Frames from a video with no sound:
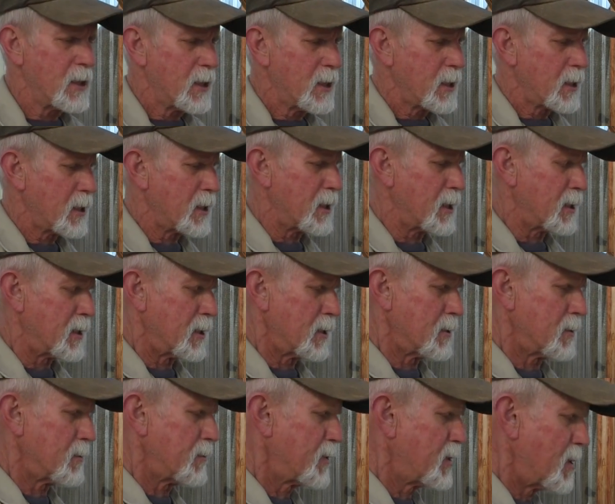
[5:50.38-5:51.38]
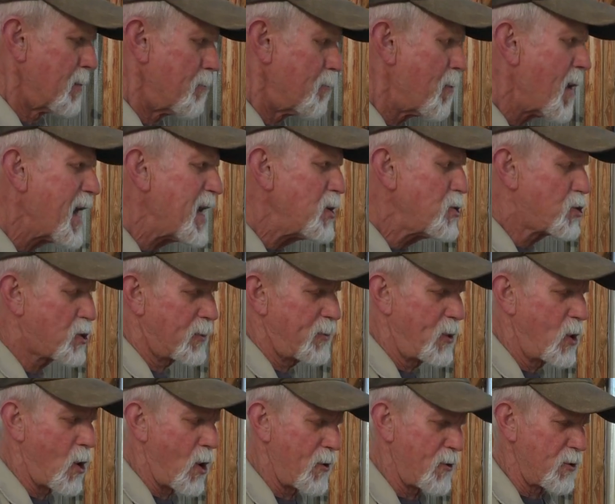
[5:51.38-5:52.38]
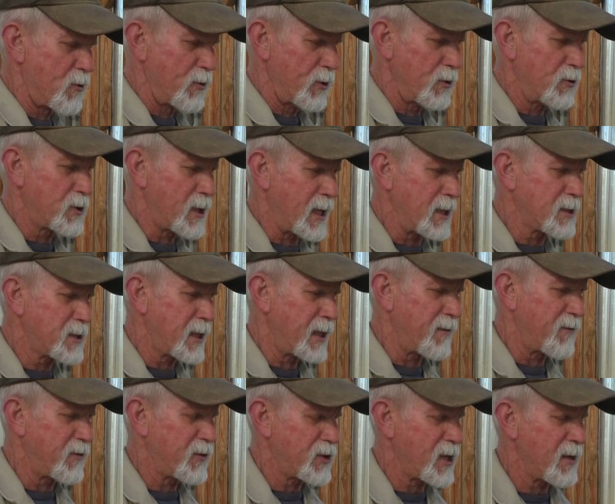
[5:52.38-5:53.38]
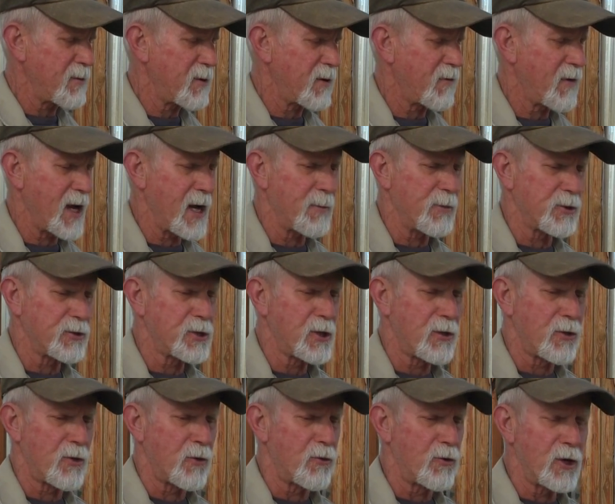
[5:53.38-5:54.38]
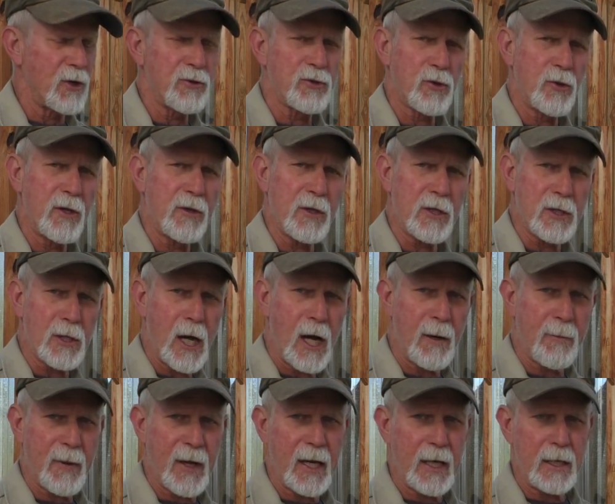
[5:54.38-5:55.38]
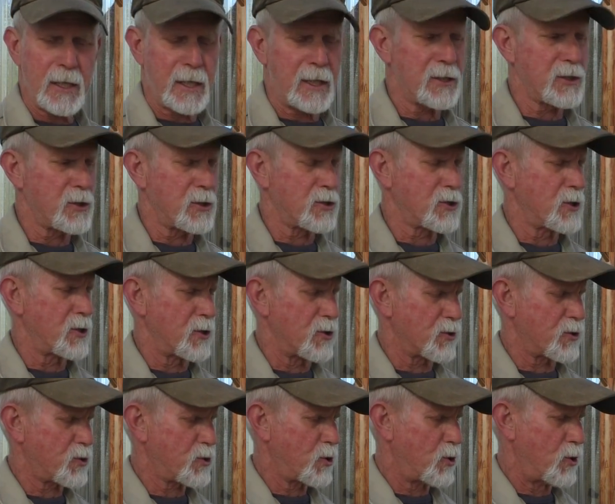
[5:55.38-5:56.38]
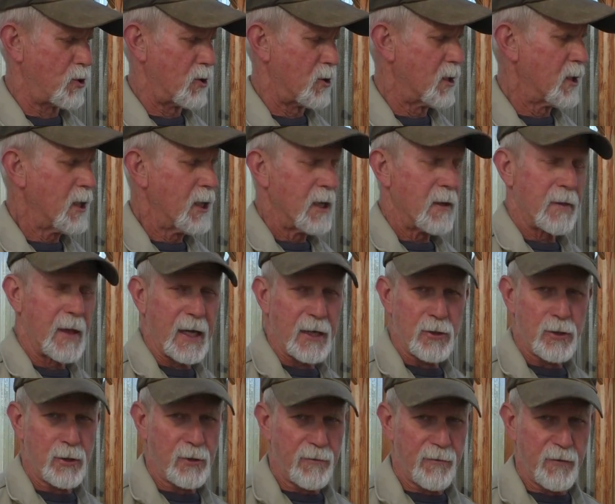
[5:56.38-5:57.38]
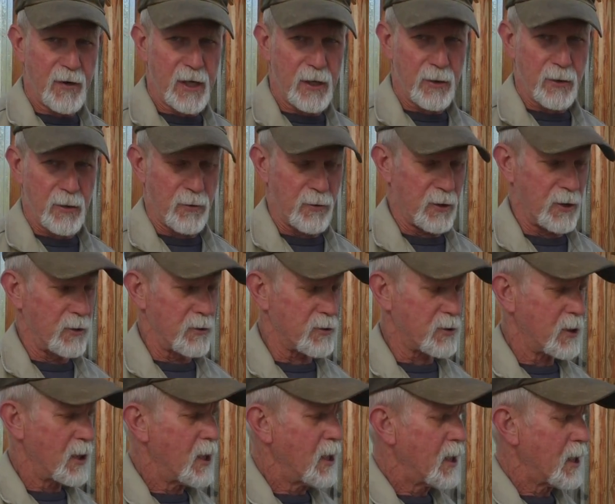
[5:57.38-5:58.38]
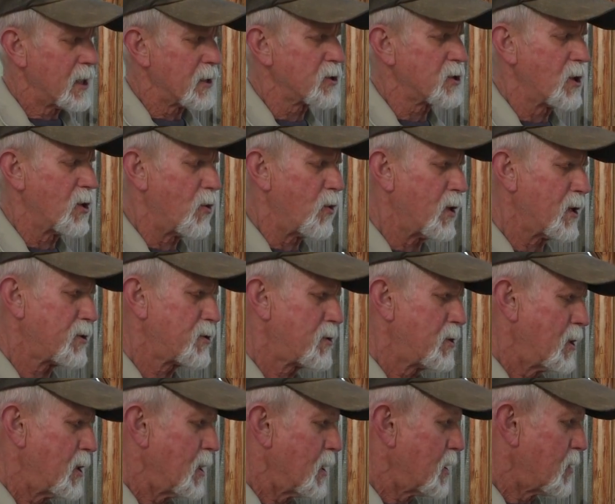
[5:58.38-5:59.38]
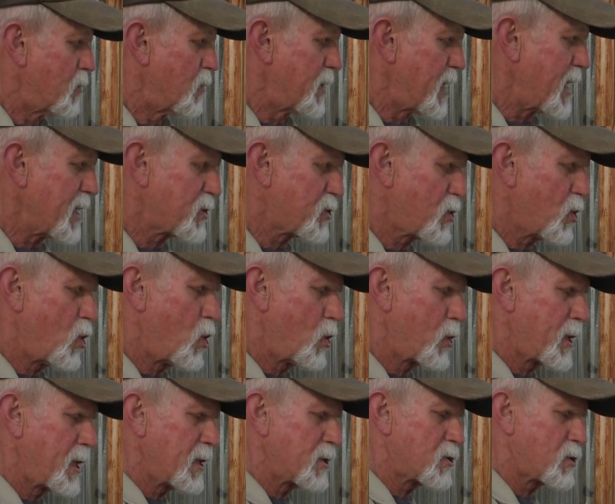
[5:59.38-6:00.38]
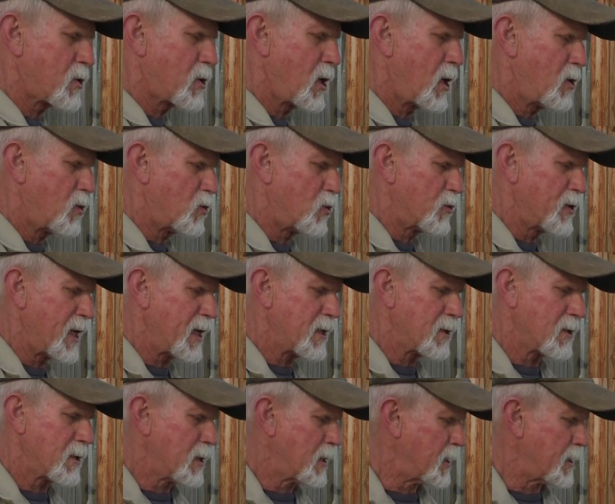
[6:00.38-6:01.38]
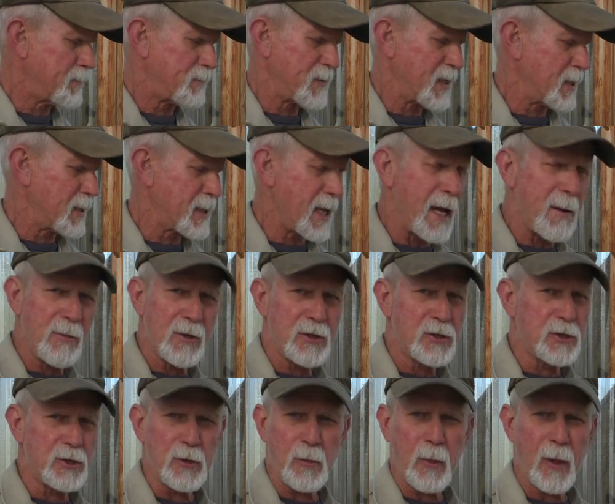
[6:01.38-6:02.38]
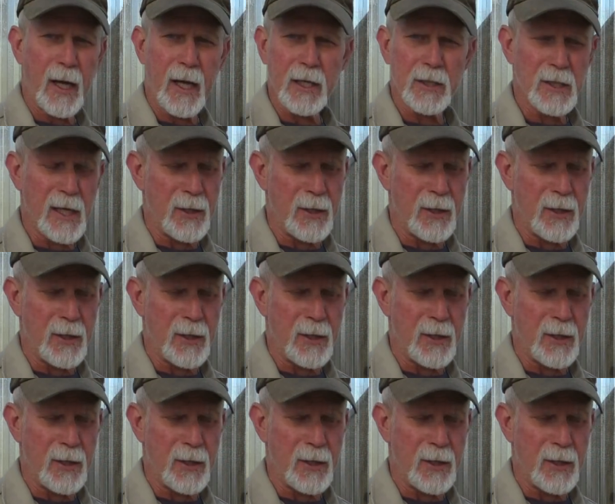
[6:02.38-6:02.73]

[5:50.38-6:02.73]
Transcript: The major part of the roots, I'd say 75% of the roots are in the top 8 inches of the soil. That's your feeder roots. And so when that soil gets cold, it damages the plants.